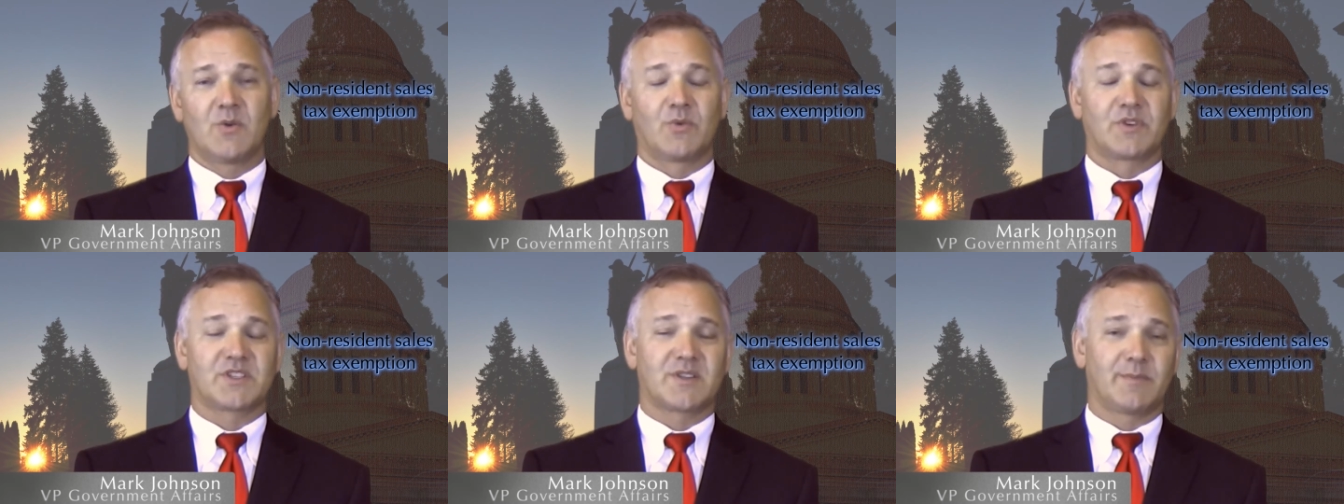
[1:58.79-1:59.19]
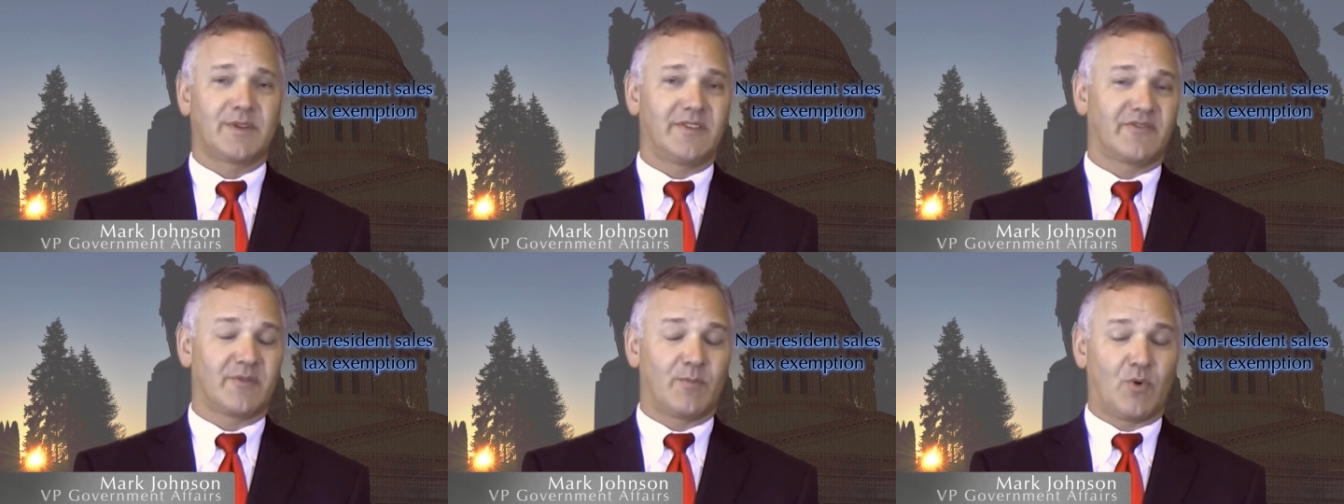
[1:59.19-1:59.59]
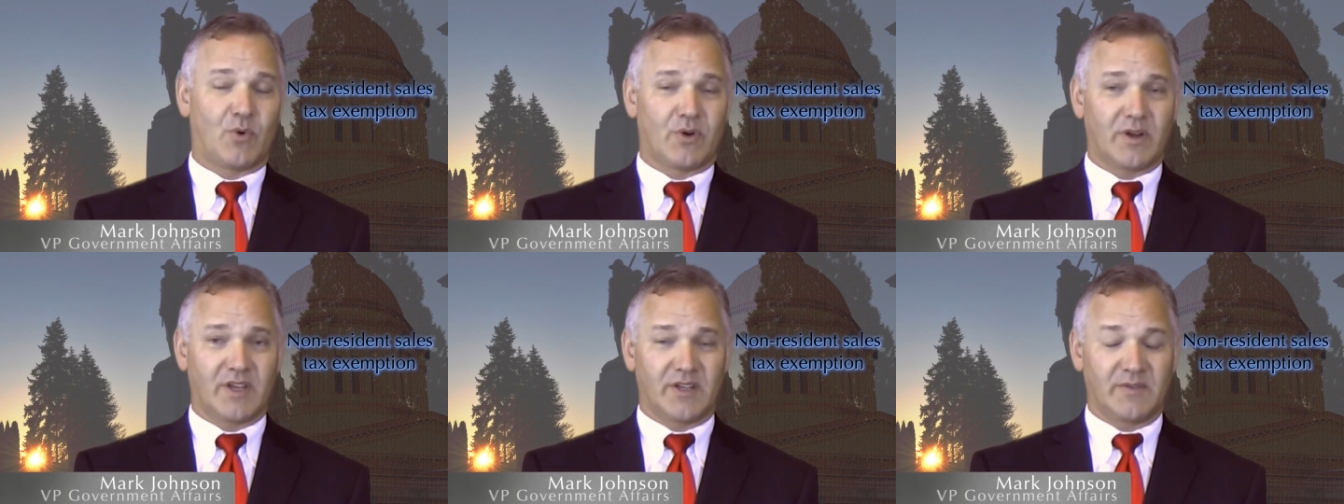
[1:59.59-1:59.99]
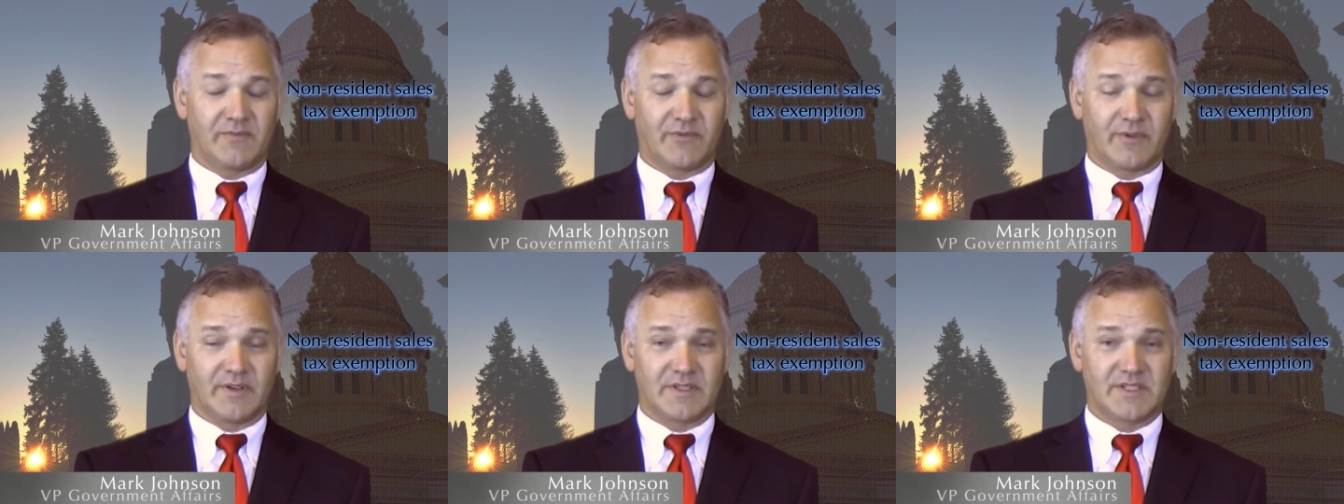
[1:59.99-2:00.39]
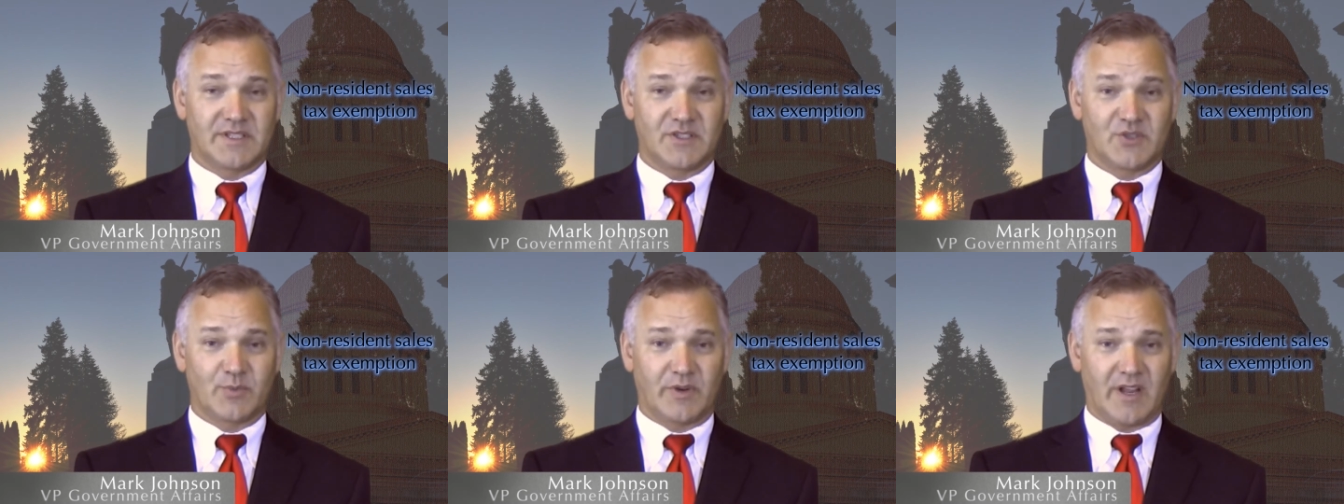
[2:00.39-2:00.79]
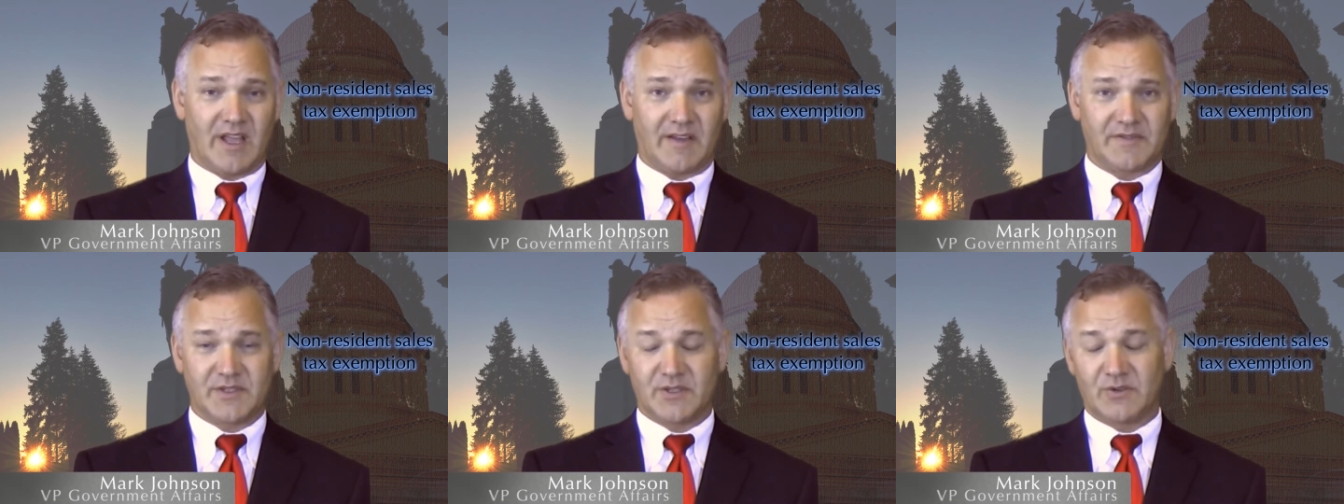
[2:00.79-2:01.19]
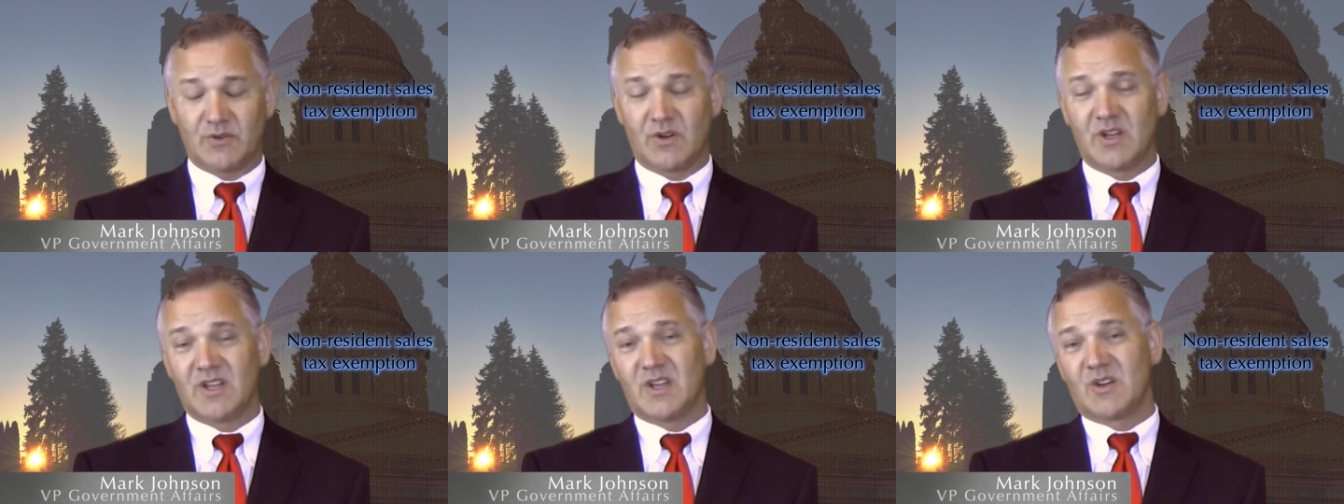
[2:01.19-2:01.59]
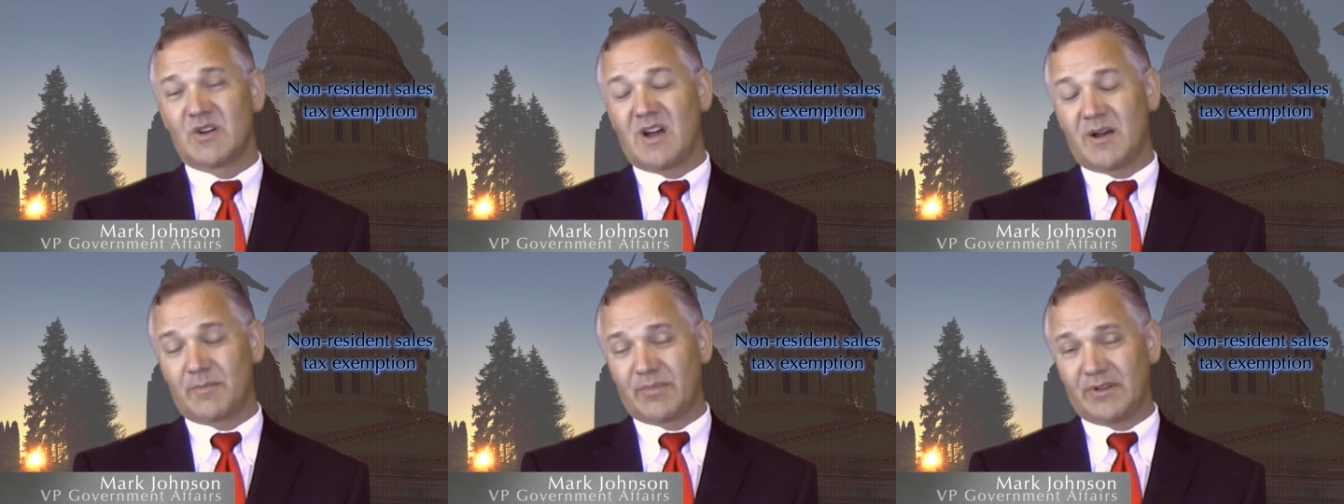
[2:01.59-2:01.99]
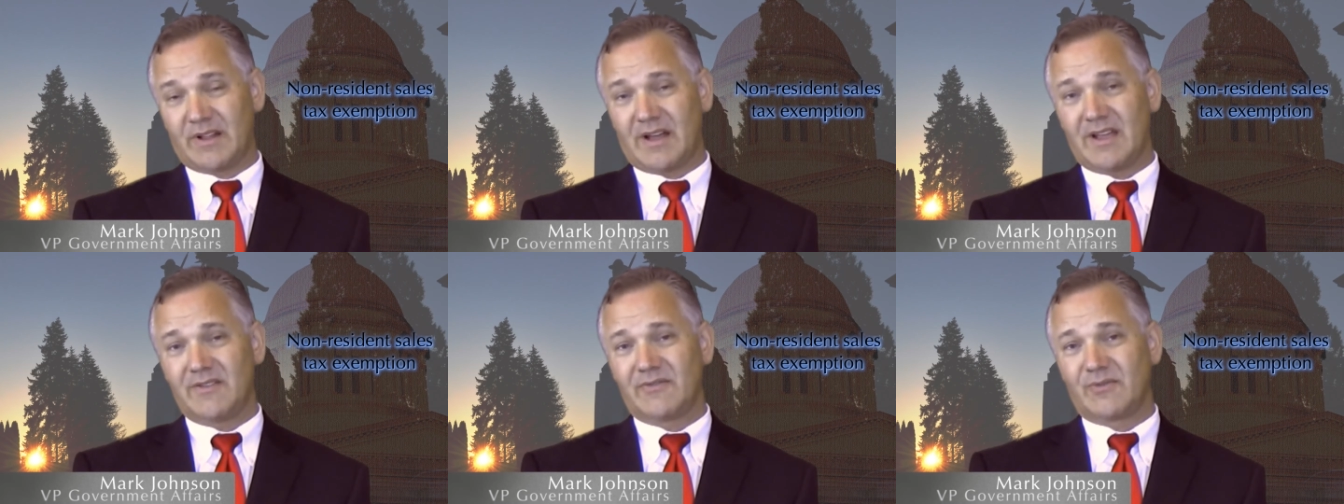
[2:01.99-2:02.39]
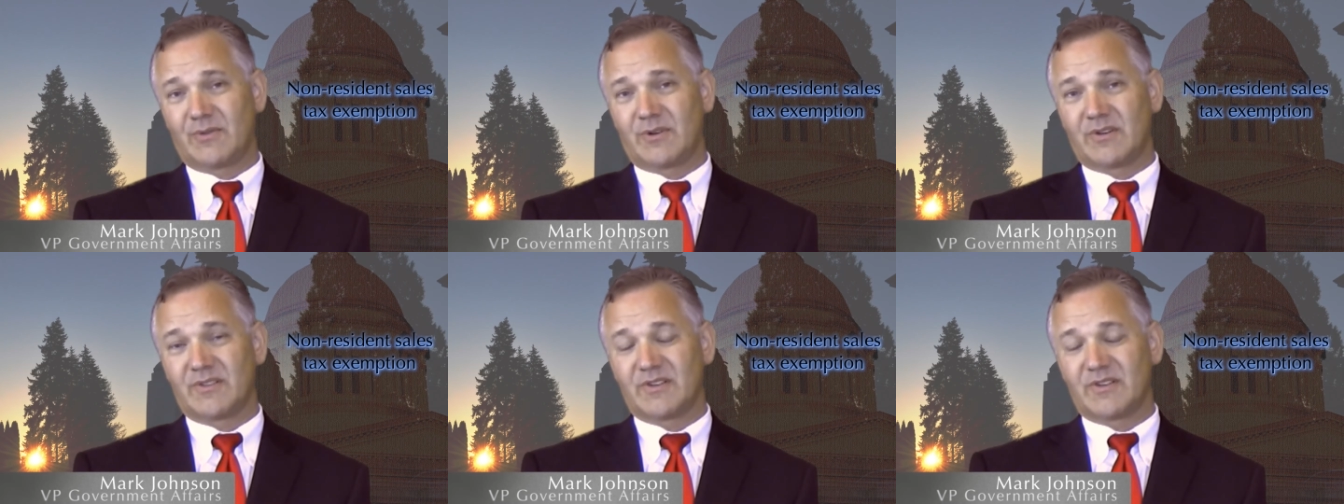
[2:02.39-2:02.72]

where somebody from Oregon, for instance, would have to apply for